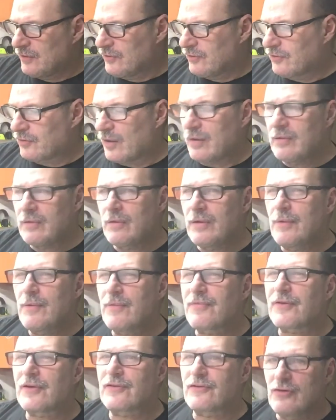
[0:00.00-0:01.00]
So I'm going
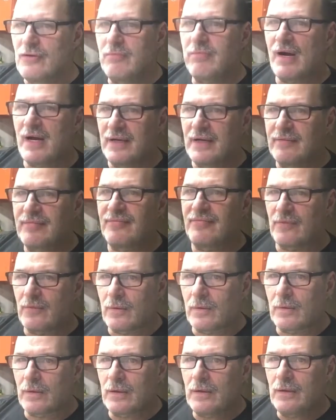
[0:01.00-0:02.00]
with a
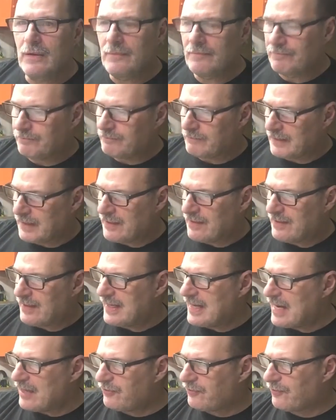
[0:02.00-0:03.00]
2x4. They
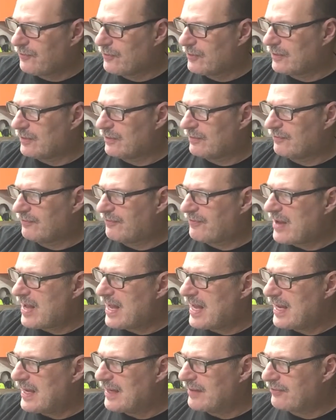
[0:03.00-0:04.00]
asked for
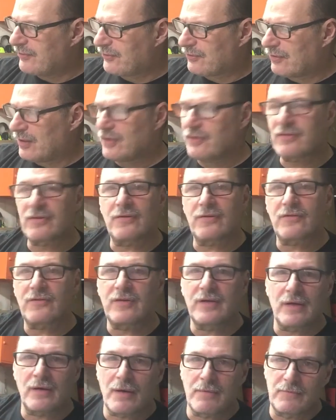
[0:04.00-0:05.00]
5 structures
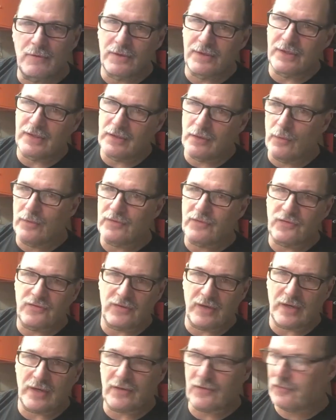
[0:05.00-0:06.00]
here. I'm going to go with
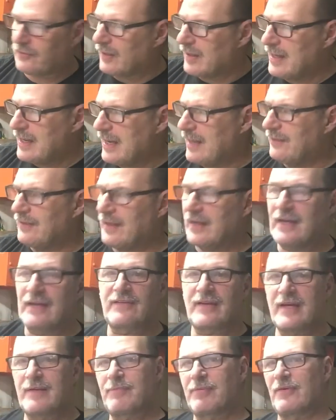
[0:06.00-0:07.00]
6, and then it
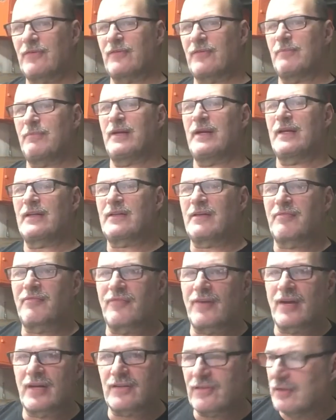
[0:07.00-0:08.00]
tapers a bit at the
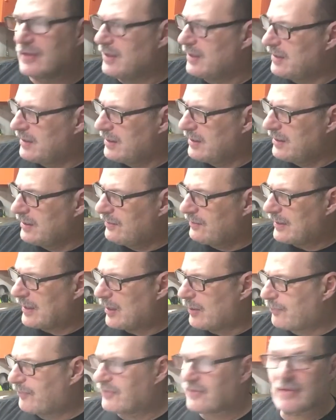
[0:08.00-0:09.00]
front to
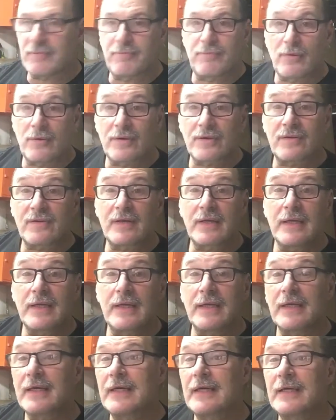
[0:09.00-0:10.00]
help support
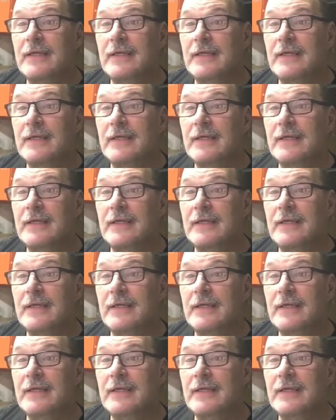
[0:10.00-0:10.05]
the